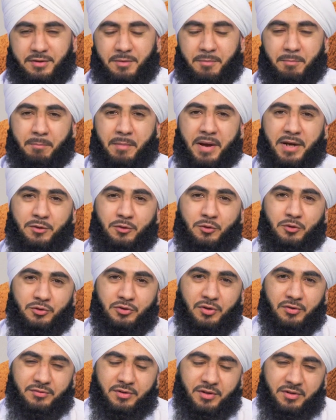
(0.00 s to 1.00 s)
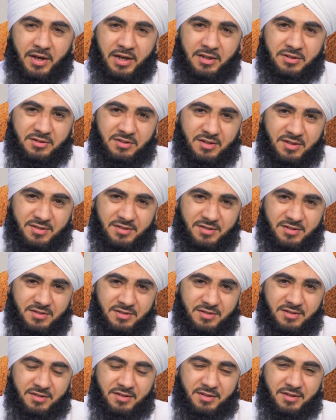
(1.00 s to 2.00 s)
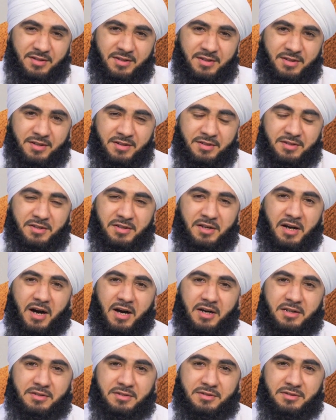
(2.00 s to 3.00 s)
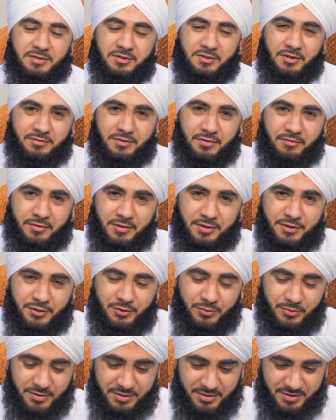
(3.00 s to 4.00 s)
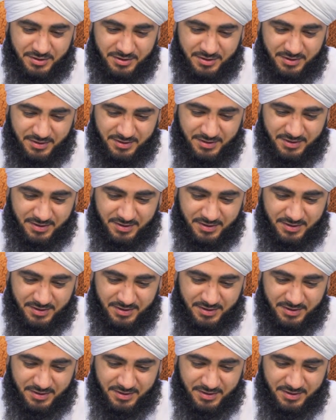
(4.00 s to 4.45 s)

The Meadows of the Righteous, The Gardens of the Virtuous.